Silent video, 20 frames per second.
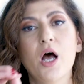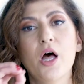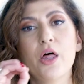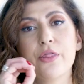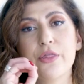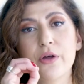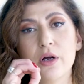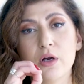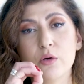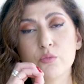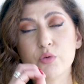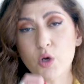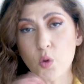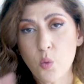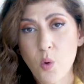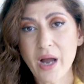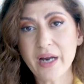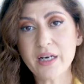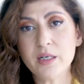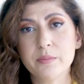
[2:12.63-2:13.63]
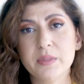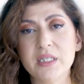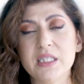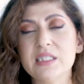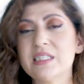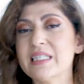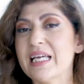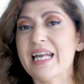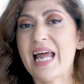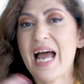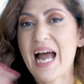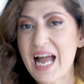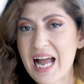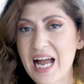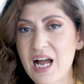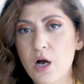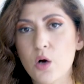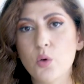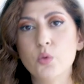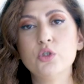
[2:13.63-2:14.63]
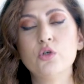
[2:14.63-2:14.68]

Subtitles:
the requirements and how